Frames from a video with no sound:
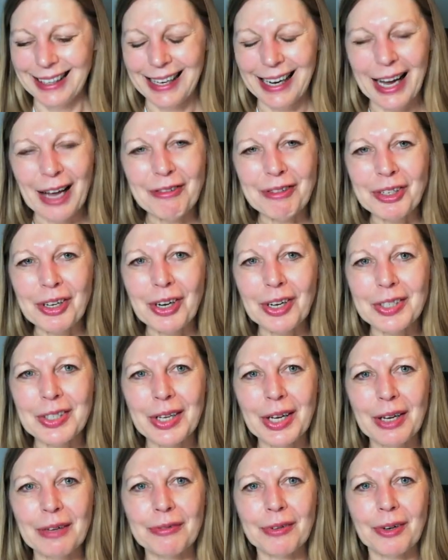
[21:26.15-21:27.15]
I haven't got a
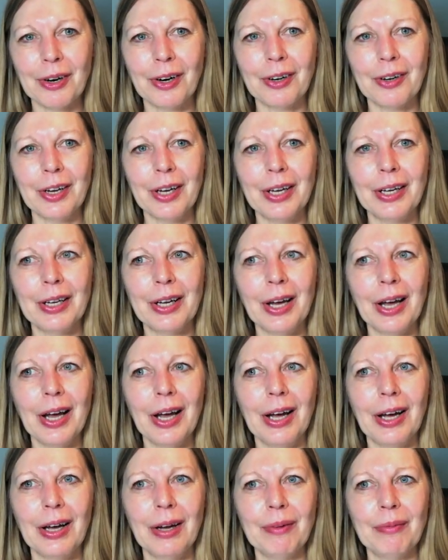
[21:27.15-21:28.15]
date for it,
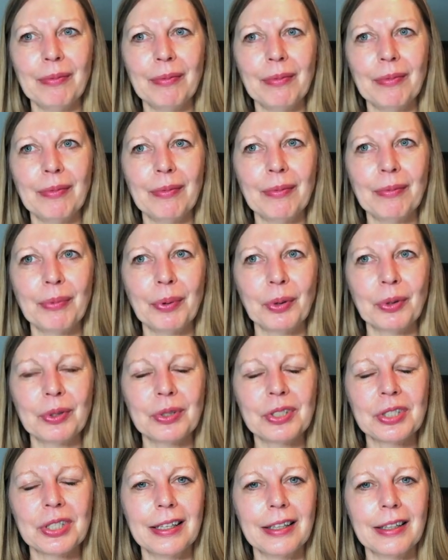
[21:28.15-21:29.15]

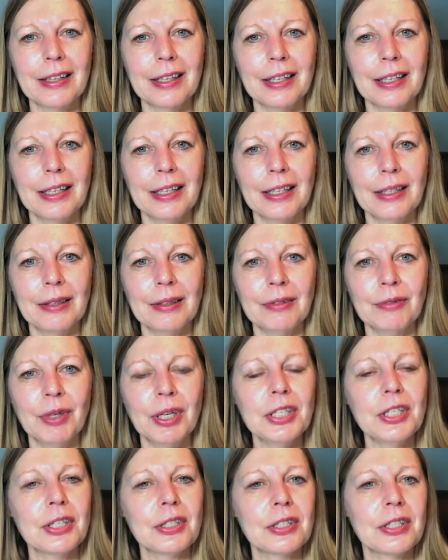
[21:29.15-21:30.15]
but the
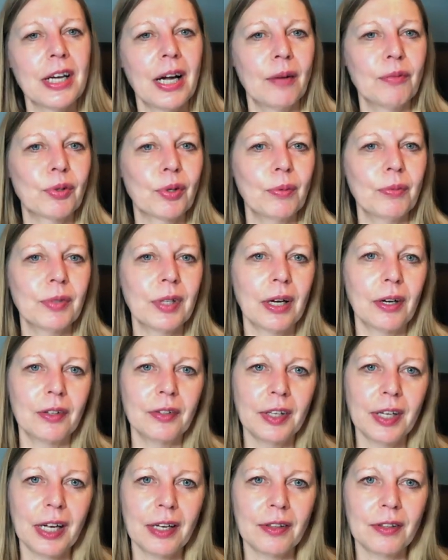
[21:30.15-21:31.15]
Radio Times comes out
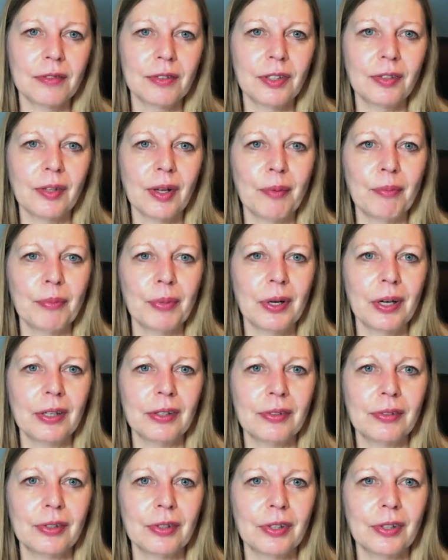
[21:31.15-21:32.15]
on the 8th of
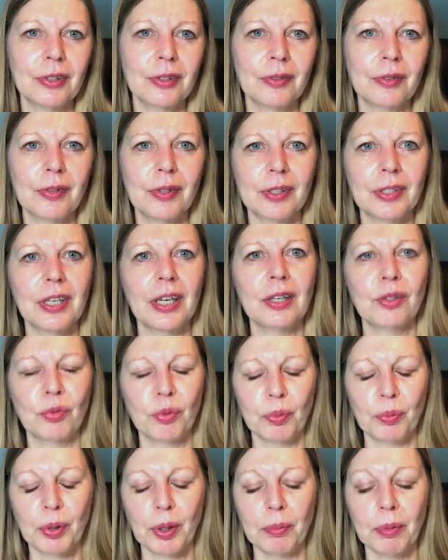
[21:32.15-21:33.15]
December, so the
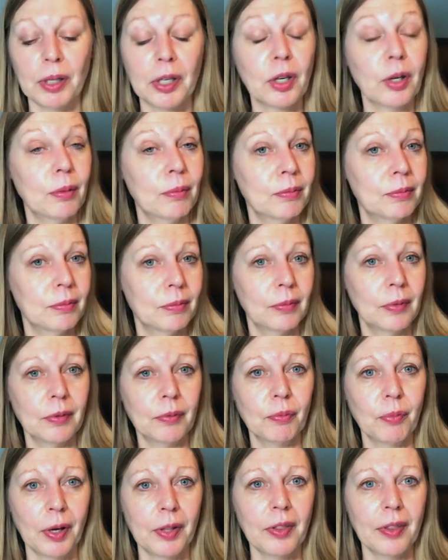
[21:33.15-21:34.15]
dates will probably come
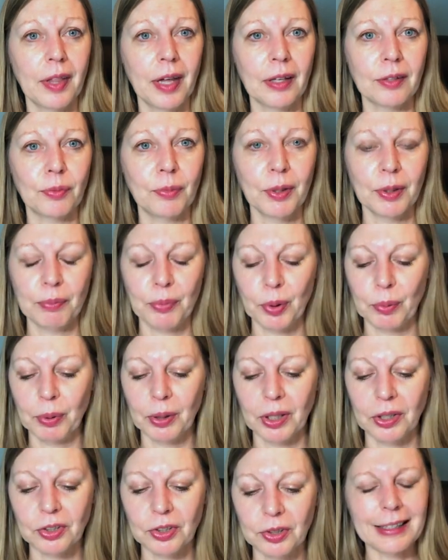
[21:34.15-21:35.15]
when that's being
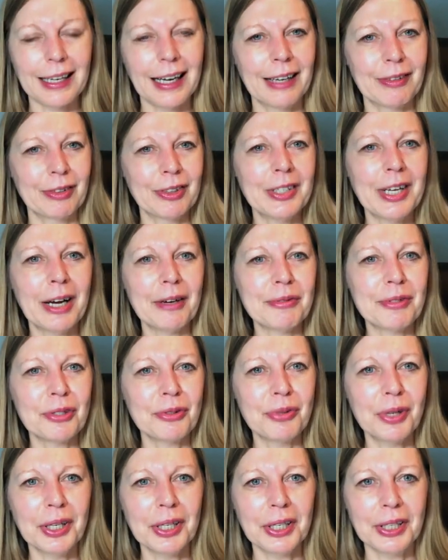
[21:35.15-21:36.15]
published. I'm going to have
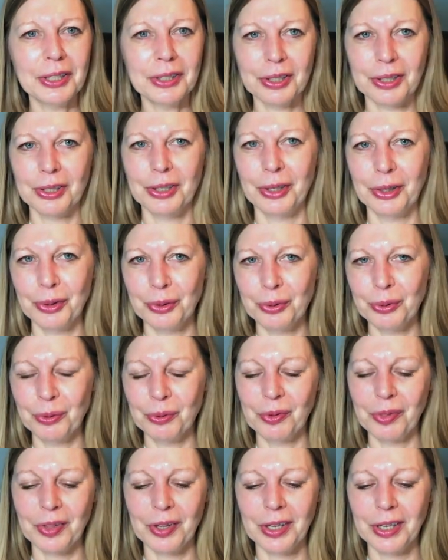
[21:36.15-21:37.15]
to read
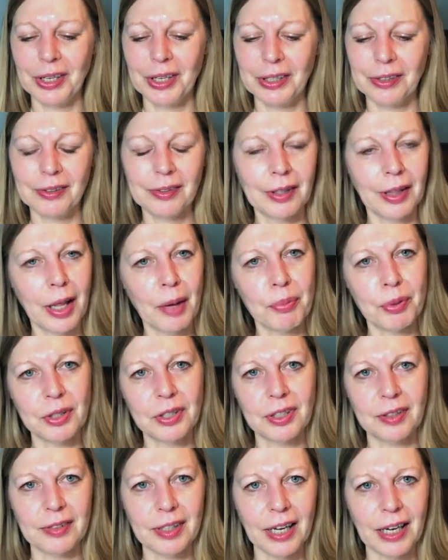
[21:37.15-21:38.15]
who the
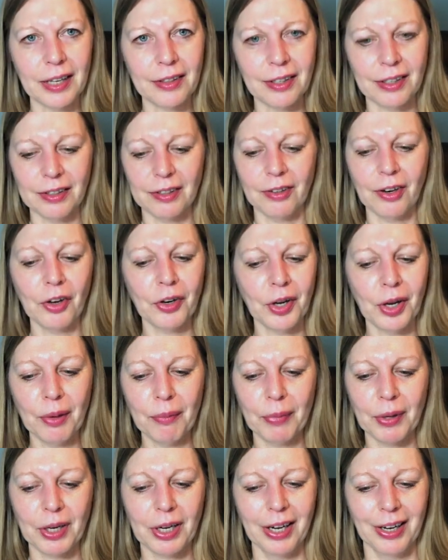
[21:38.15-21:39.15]
celebrities are that are on
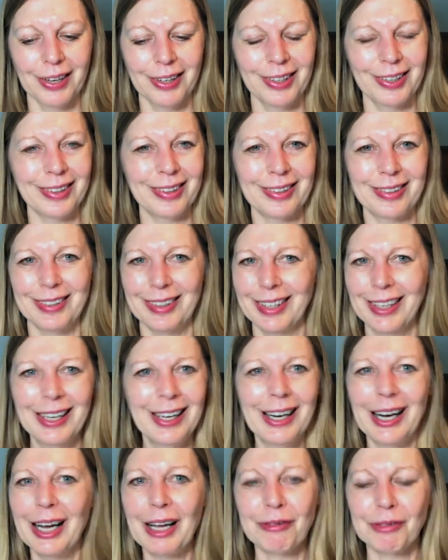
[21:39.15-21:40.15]
it because
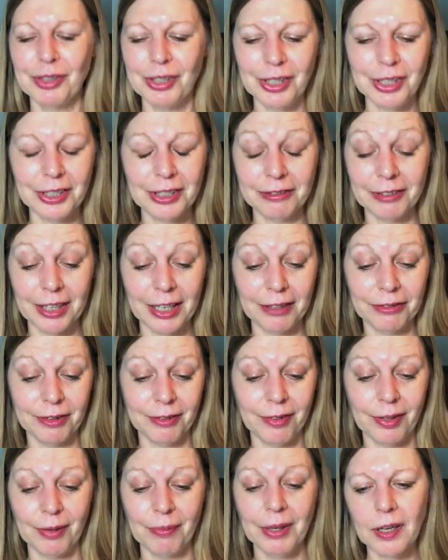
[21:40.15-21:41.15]
I haven't heard of half
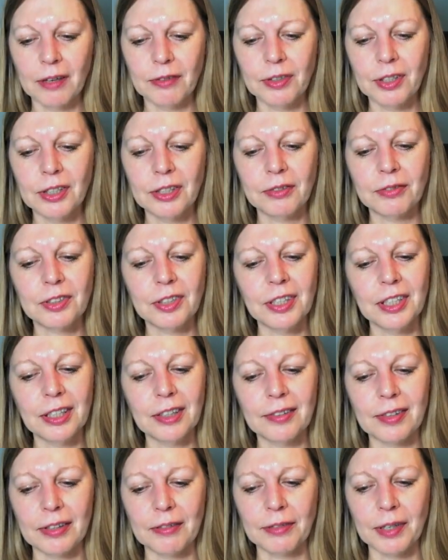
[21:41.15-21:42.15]
of them. I've heard of
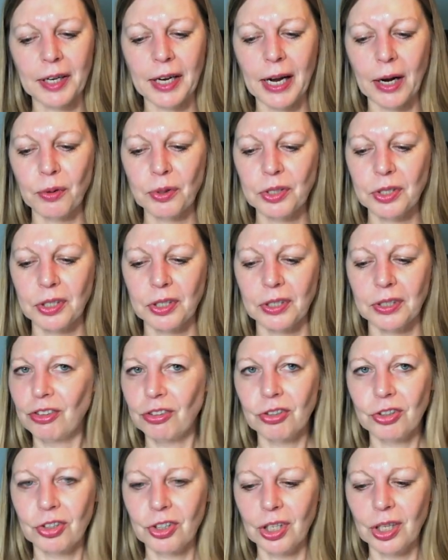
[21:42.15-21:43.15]
Denise Van Outen,
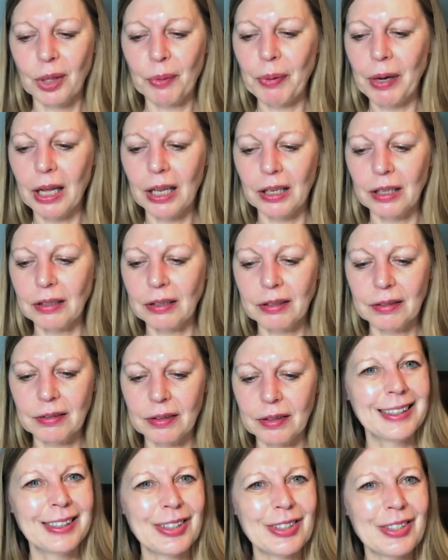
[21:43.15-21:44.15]
Shirley
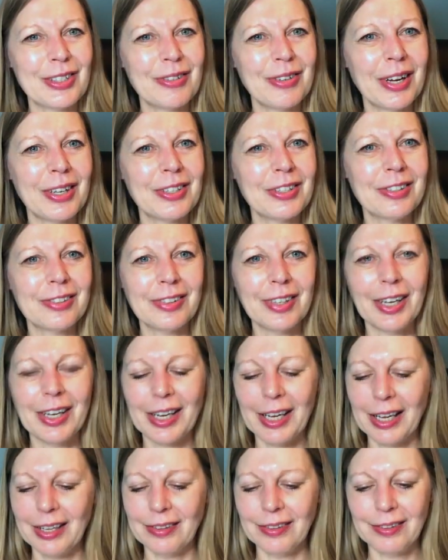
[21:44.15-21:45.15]
Ballas, Dr. Ranj
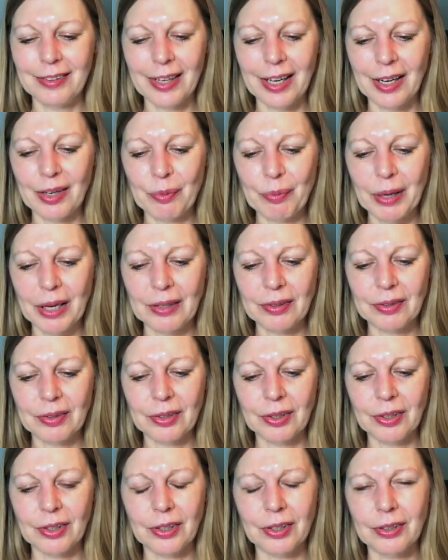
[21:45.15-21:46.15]
Singh and Sarah
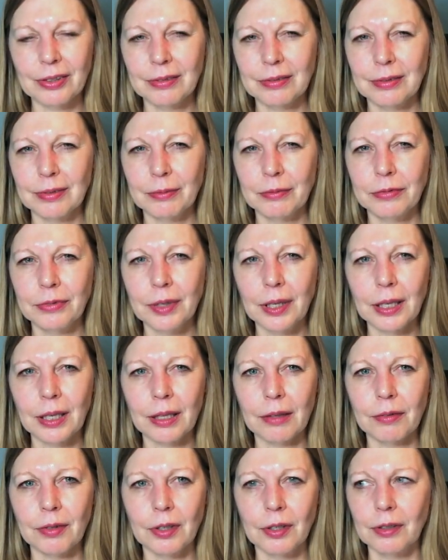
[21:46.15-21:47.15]
Pascoe.
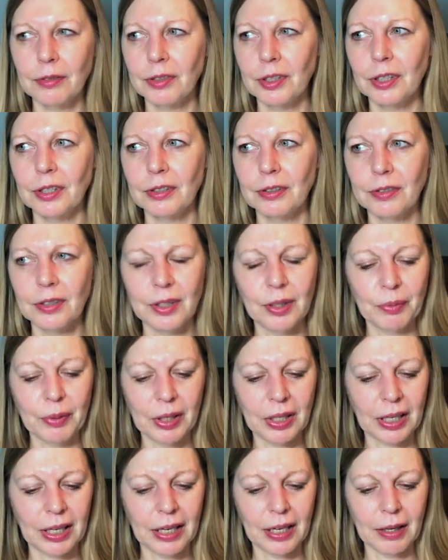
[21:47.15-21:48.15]
Vaguely have heard of her,
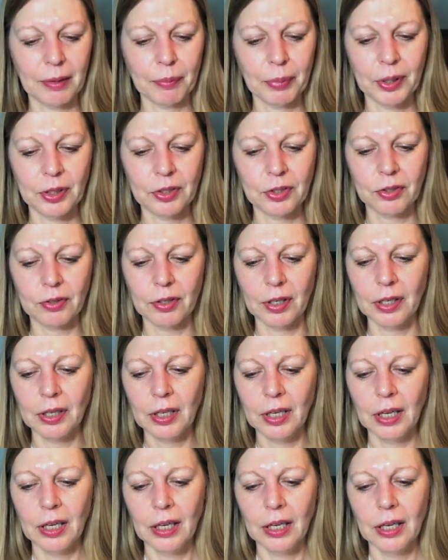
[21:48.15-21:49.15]
but I can't picture her.
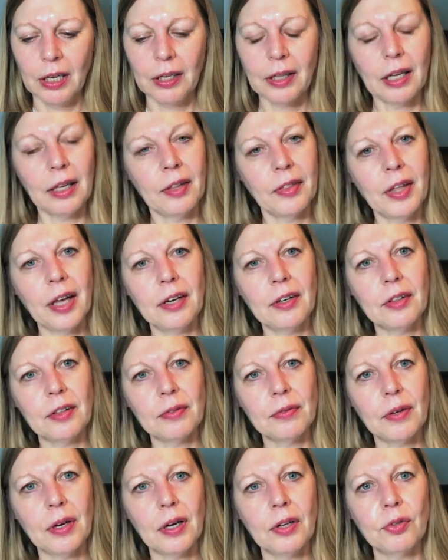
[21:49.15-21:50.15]
They're in
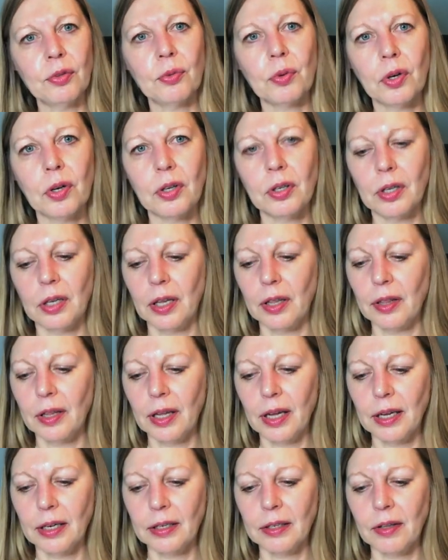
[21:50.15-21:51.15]
the first one, and
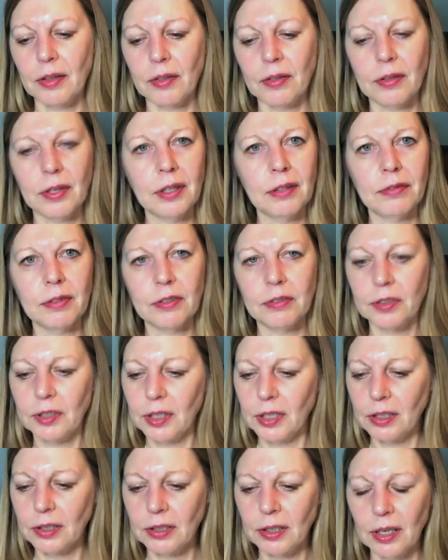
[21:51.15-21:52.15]
then The
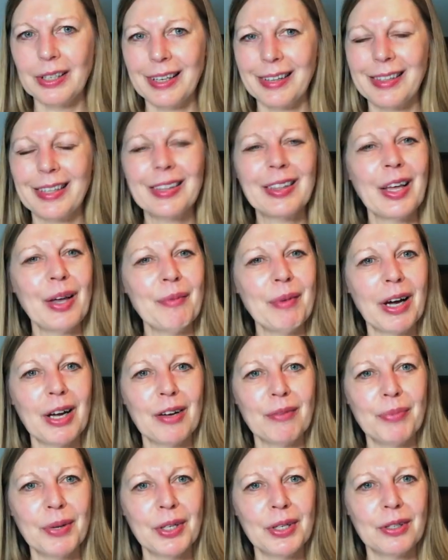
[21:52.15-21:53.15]
Vivian. I think they
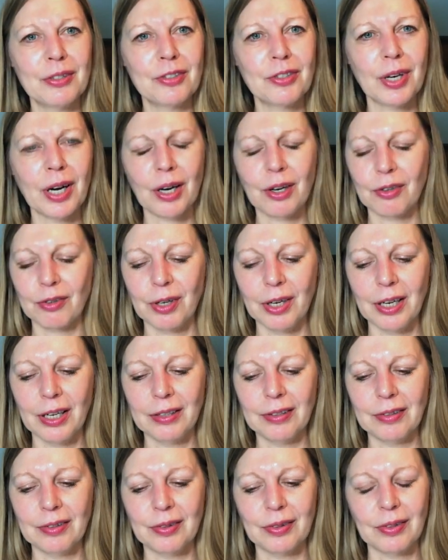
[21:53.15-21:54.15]
might have been a drag
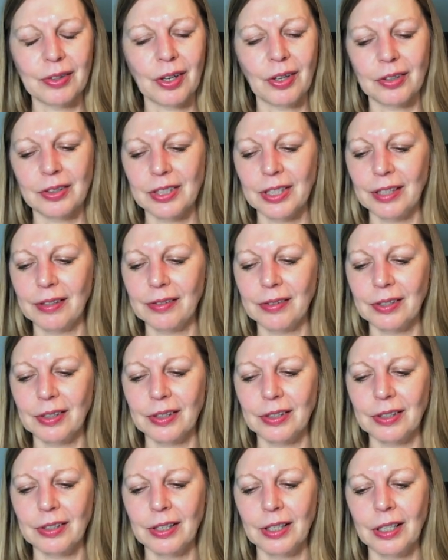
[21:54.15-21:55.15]
race
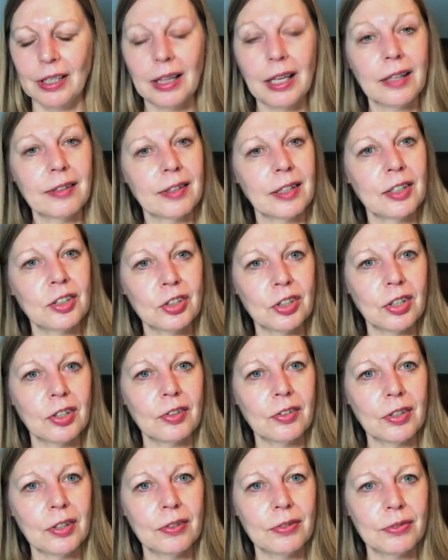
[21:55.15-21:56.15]
contestant. Leslie
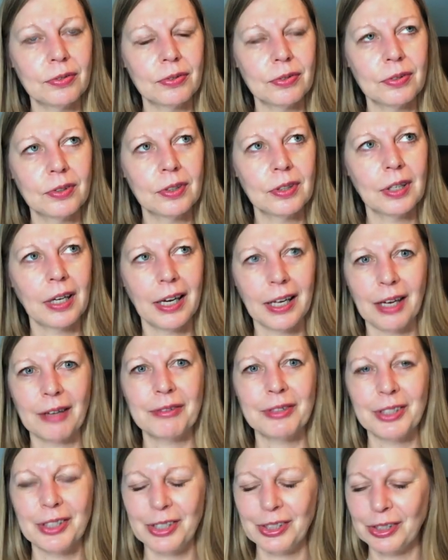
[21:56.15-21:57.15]
Joseph, I
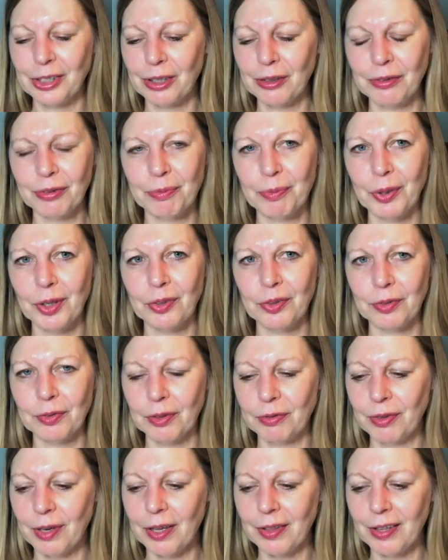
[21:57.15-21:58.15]
have heard of, Birds of
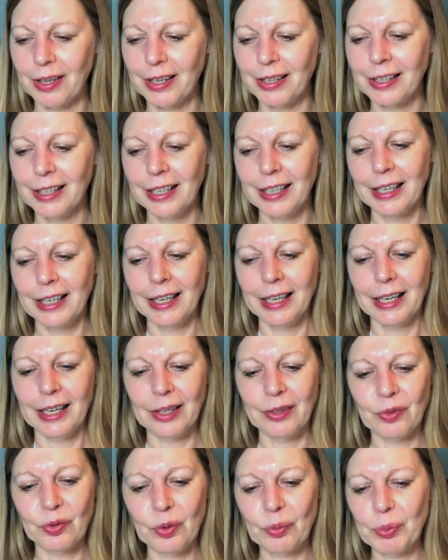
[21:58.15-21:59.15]
a Feather,
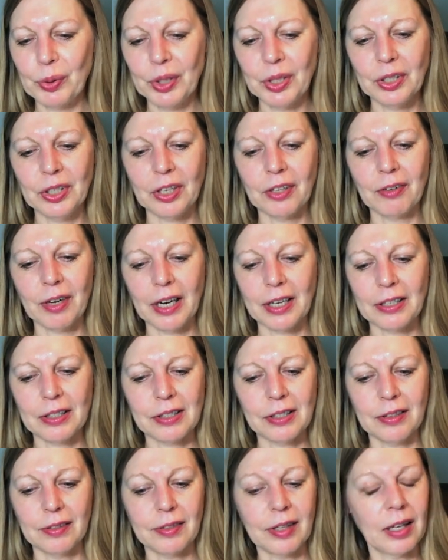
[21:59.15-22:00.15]
and Sabrina
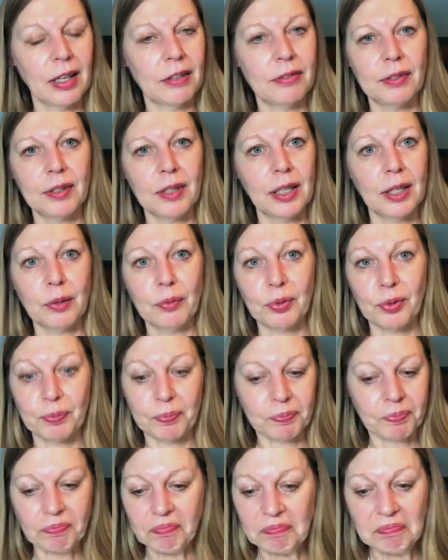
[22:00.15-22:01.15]
Grant and Sally Phillips.
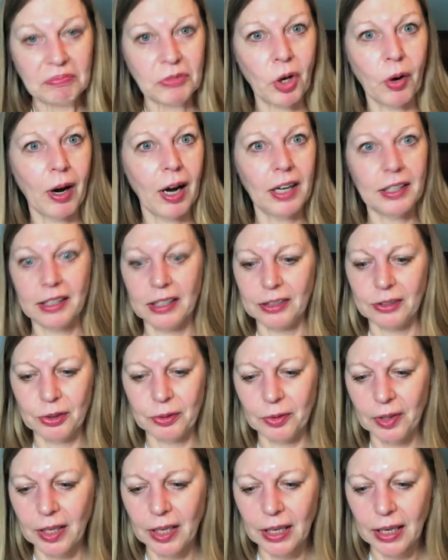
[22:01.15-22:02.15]
No idea
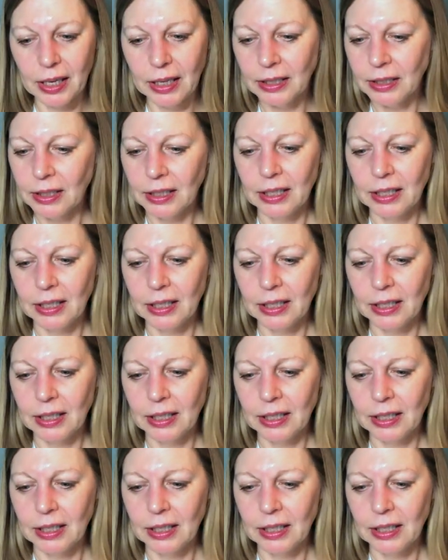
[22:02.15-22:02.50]
who they are.